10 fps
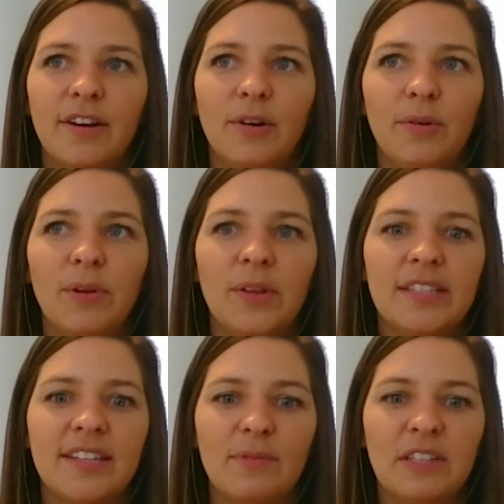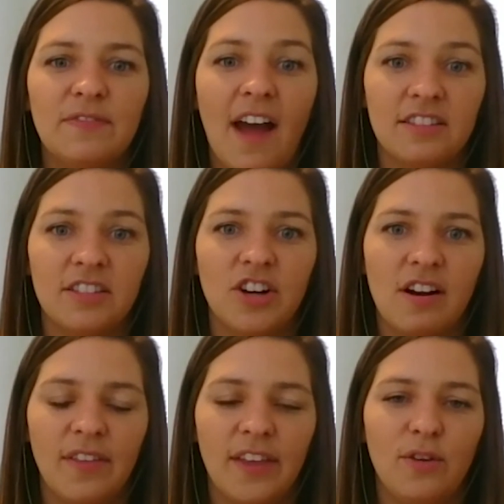real estate was
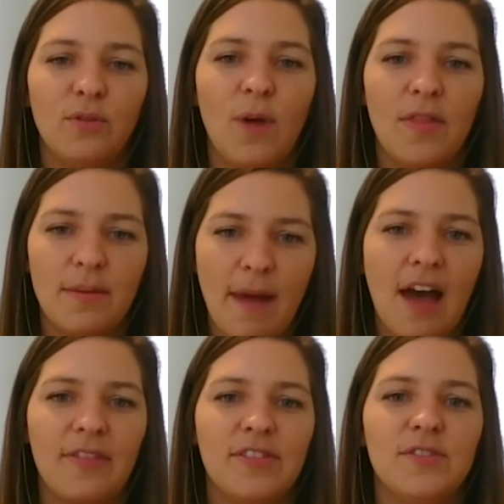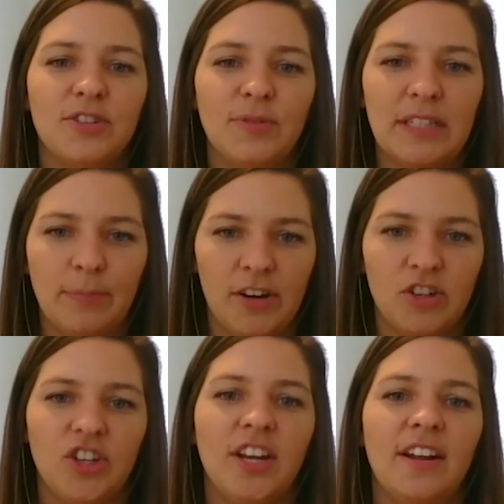faster. Like you could run the math, you could do a spreadsheet